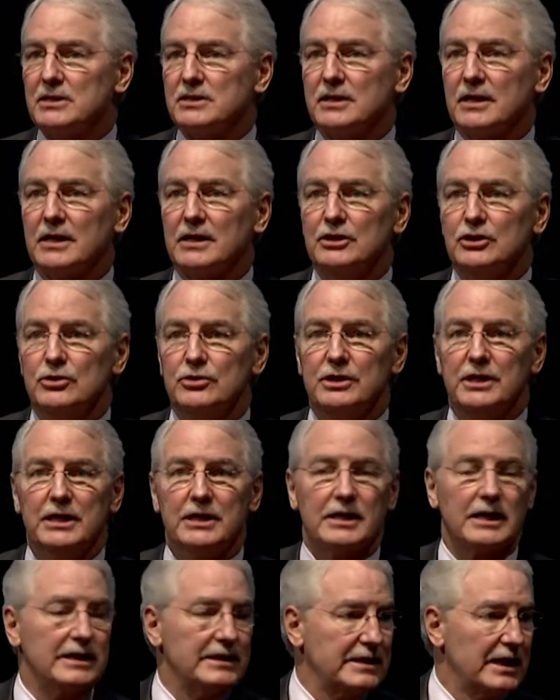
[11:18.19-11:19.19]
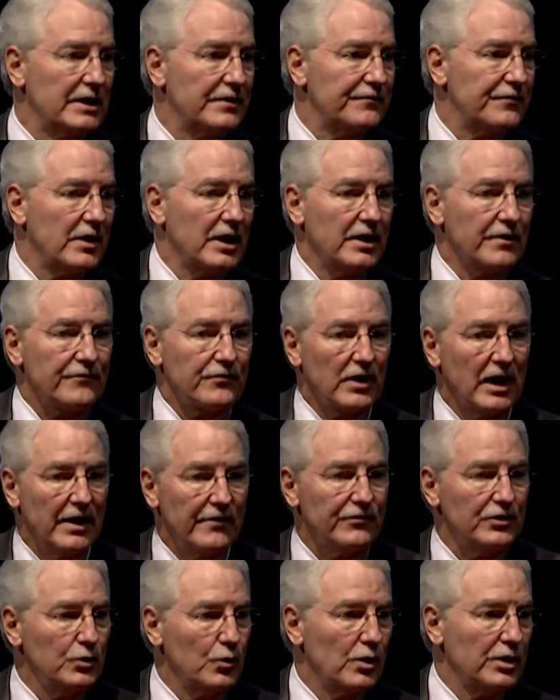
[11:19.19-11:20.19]
that a unique identifier for
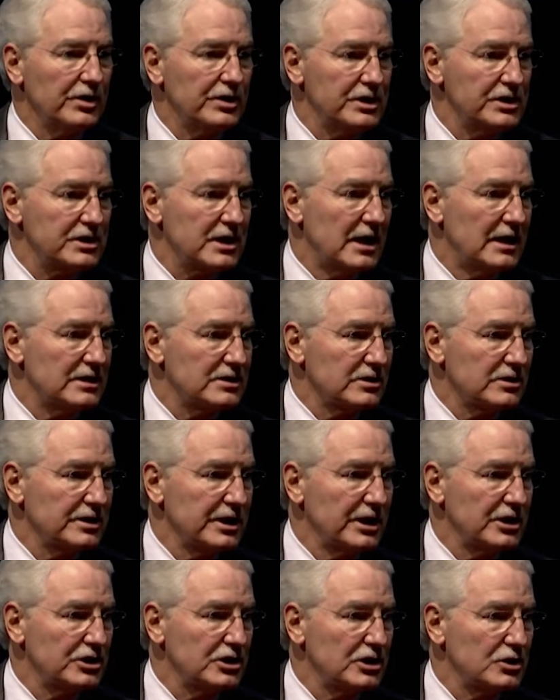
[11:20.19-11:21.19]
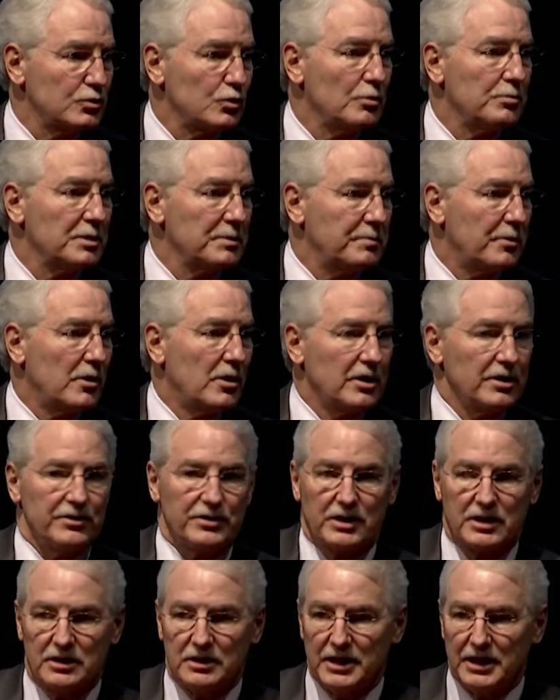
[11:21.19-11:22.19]
every one of these consultations will be part of the
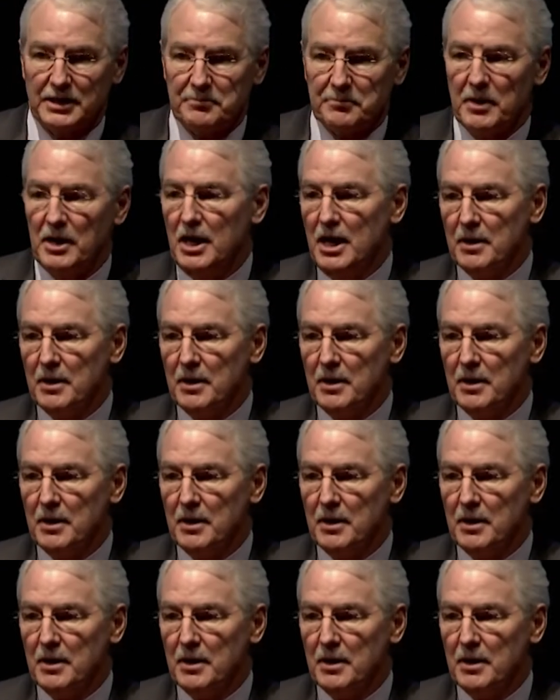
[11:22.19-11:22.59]
claim